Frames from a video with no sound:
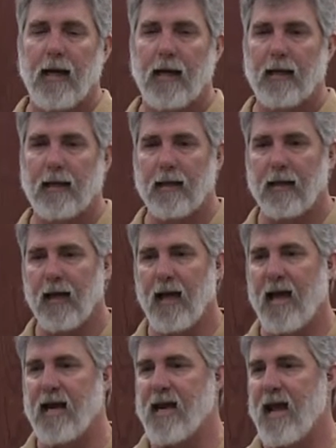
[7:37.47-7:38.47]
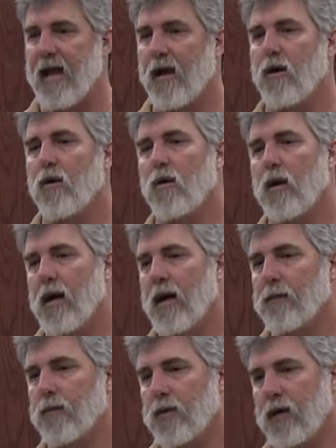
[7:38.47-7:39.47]
uh, and now
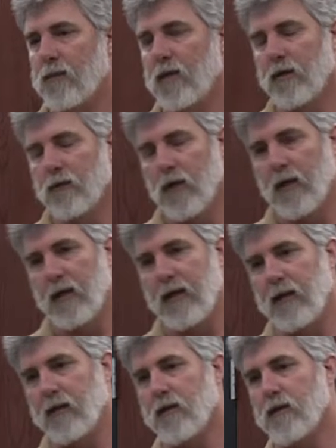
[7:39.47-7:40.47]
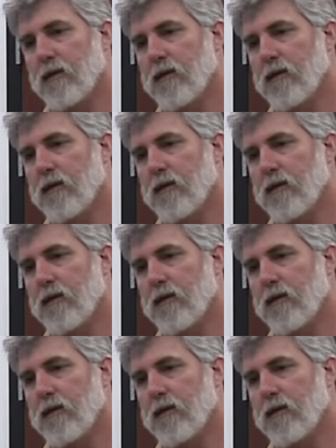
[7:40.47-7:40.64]
I'm probably running